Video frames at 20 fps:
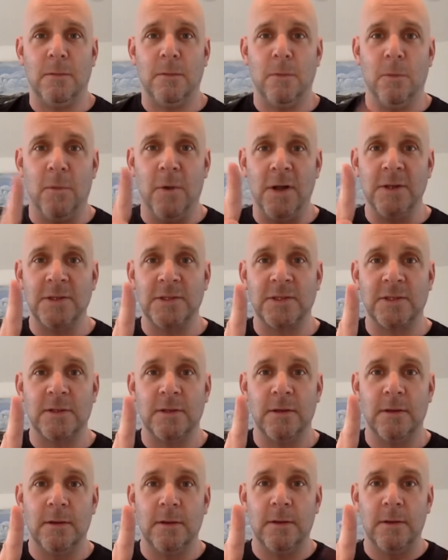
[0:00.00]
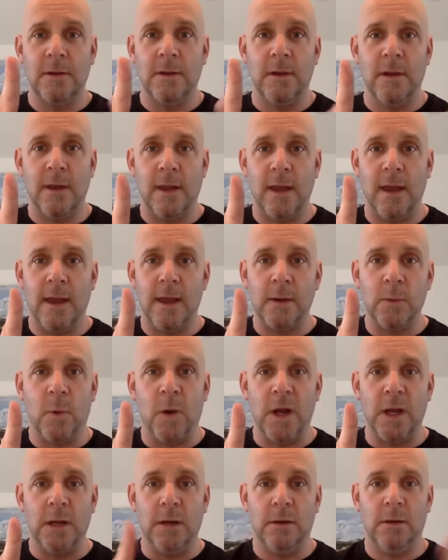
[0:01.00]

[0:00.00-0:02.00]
Once and one.